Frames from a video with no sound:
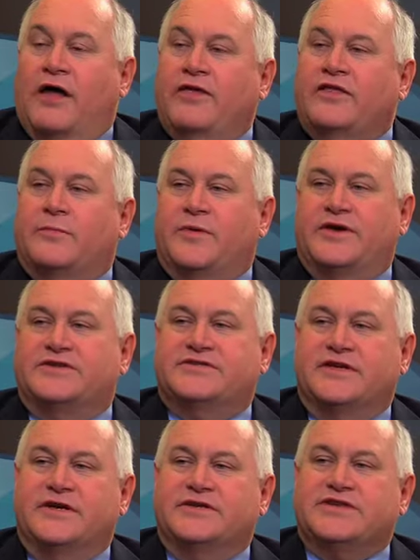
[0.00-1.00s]
I think the biggest
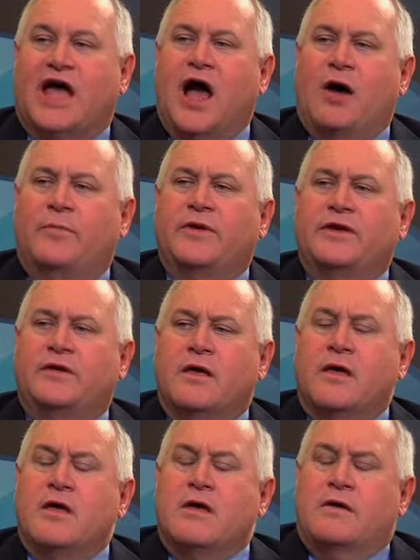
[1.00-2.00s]
thing is helping
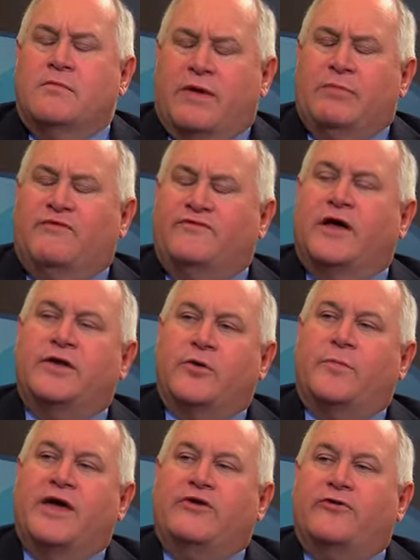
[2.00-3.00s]
people have done their
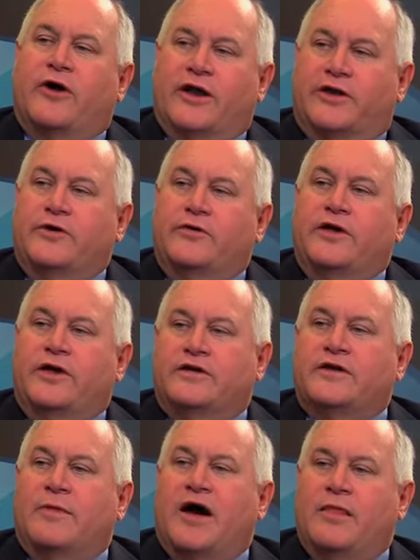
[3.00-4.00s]
patriotic duty
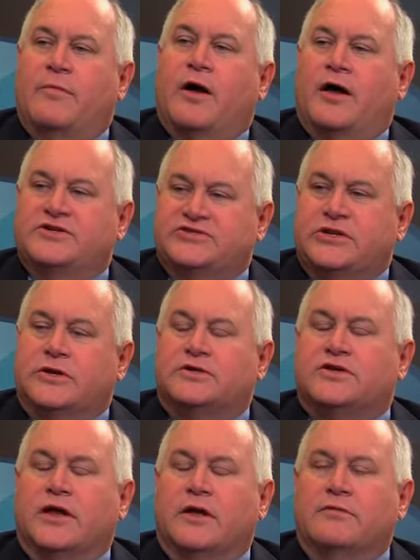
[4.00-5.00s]
to buy the bonds, to
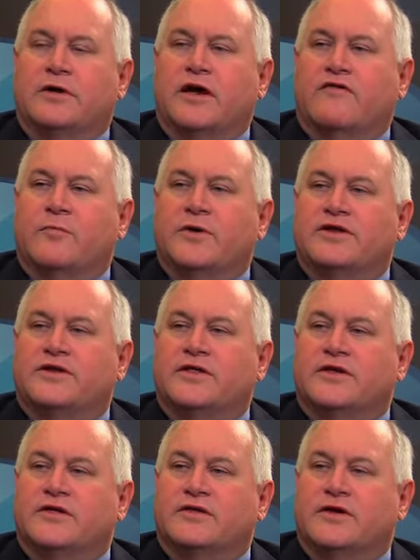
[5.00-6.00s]
loan the government,
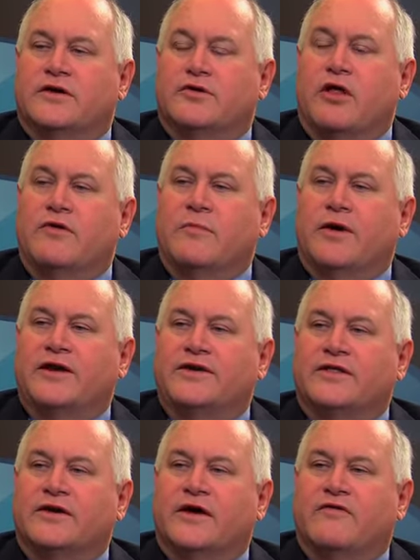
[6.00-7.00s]
or loan the money
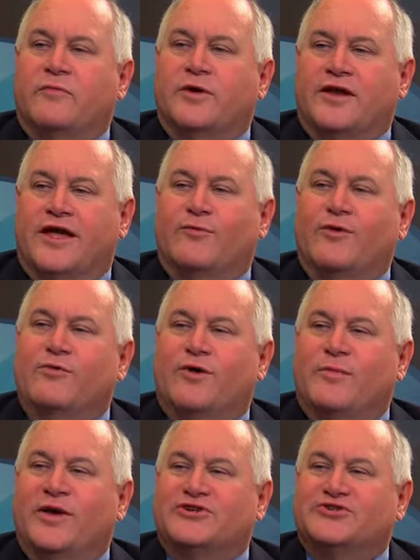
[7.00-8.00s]
to the government, and we want
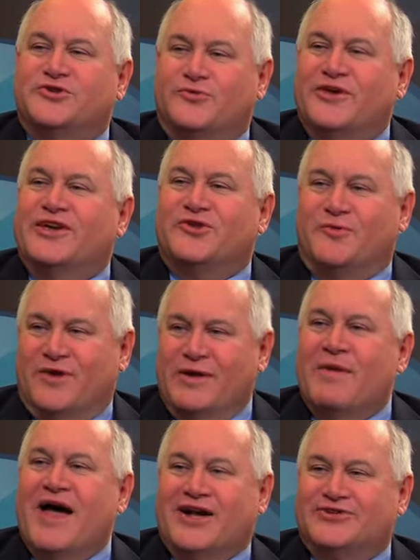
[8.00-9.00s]
to make sure that we get their money
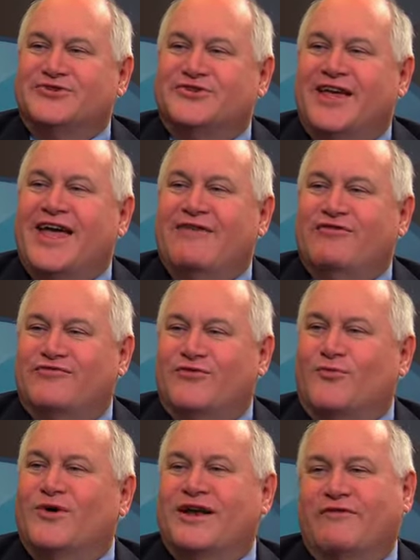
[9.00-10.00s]
back so that they have it for
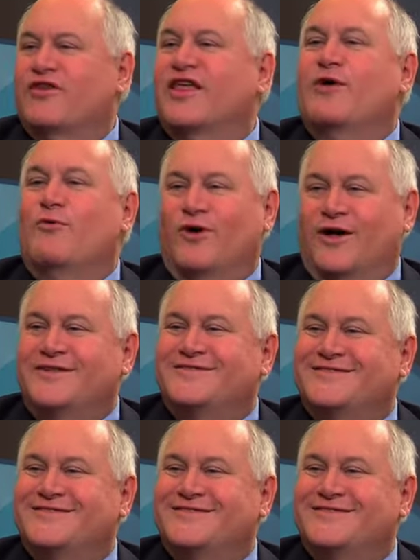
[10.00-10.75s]
whatever they want.